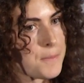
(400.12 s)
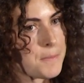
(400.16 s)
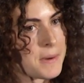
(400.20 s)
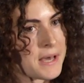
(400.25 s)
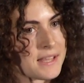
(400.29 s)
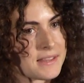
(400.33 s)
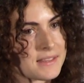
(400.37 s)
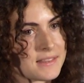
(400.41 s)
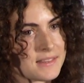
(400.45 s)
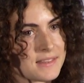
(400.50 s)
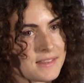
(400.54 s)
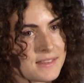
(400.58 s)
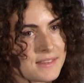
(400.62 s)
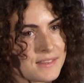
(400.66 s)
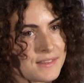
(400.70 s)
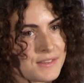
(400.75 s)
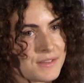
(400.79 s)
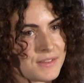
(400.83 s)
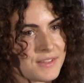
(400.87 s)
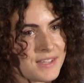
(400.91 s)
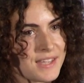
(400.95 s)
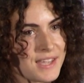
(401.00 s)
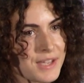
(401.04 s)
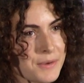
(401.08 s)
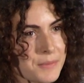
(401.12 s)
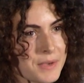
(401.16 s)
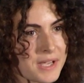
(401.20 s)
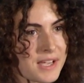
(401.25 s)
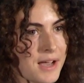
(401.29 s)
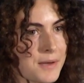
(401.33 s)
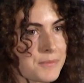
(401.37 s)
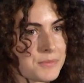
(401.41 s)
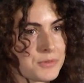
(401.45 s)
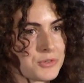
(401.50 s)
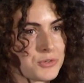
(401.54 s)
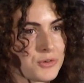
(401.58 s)
But here we
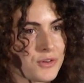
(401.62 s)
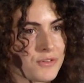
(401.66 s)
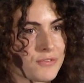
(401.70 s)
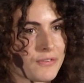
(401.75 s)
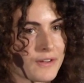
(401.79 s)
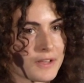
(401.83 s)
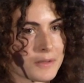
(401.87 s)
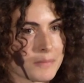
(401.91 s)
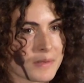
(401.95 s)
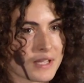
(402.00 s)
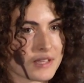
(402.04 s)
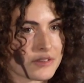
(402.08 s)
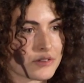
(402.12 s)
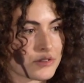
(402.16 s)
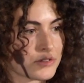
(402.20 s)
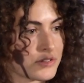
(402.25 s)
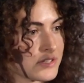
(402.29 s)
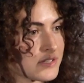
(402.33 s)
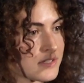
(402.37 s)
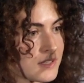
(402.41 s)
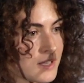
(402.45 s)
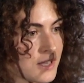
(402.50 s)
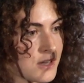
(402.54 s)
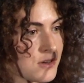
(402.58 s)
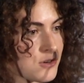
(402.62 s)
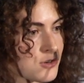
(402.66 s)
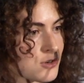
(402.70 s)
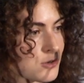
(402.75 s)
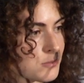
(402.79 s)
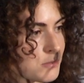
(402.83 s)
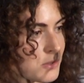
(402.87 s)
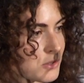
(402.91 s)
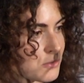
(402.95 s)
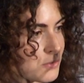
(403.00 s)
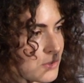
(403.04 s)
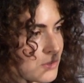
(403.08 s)
come to a fundamental
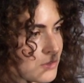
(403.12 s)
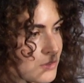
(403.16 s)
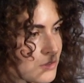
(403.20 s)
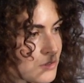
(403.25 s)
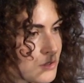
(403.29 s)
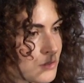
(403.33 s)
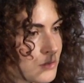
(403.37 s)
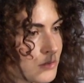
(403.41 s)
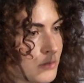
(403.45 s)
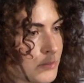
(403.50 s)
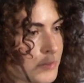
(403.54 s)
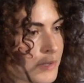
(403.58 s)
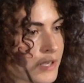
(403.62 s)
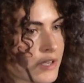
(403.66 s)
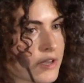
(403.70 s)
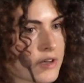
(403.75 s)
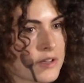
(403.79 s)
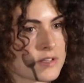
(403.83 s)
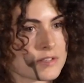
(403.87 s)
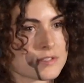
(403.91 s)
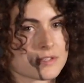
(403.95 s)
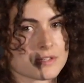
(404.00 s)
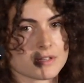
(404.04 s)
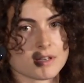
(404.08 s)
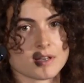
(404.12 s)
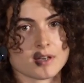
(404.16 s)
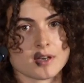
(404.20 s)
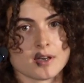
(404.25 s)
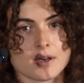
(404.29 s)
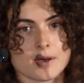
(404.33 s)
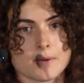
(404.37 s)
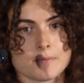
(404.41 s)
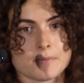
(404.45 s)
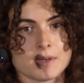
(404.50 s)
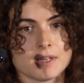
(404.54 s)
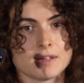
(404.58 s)
distinction between the two, because
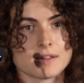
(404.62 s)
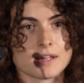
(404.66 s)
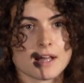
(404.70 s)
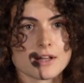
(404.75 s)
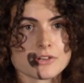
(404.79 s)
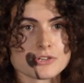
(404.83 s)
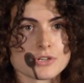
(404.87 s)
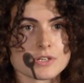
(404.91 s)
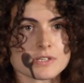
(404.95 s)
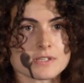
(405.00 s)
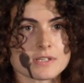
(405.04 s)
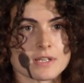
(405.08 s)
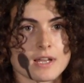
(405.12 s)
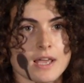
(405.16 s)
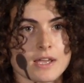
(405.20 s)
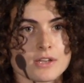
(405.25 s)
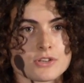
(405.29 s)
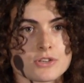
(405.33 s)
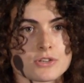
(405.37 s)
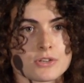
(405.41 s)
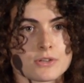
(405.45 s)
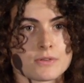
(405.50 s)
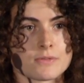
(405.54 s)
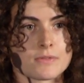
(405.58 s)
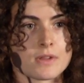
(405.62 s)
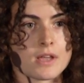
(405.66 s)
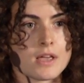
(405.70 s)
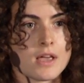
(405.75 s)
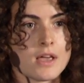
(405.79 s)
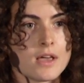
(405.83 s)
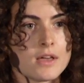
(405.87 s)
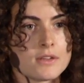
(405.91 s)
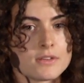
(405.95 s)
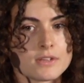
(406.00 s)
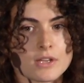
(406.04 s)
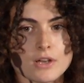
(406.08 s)
in natural selection,
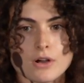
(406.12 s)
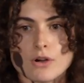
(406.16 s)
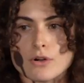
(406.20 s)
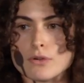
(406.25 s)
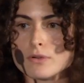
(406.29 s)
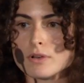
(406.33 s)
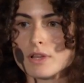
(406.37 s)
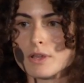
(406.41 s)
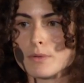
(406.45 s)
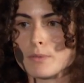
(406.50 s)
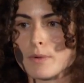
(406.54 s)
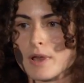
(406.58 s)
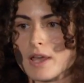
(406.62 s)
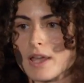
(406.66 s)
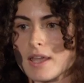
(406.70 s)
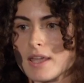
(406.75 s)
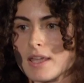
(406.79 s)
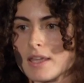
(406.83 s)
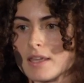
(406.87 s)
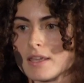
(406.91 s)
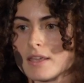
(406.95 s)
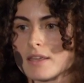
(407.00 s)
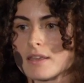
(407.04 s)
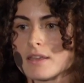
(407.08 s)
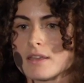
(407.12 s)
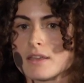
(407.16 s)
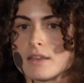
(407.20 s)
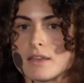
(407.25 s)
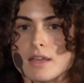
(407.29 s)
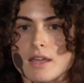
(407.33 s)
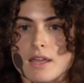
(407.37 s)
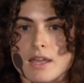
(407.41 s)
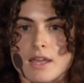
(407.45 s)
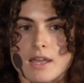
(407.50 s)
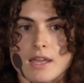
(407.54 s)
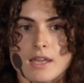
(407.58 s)
the only way
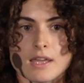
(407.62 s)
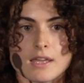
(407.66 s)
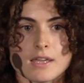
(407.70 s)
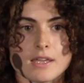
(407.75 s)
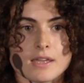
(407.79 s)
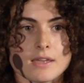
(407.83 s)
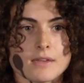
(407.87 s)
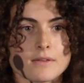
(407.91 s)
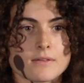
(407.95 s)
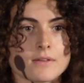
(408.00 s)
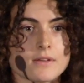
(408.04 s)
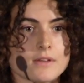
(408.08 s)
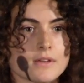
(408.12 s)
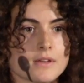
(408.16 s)
a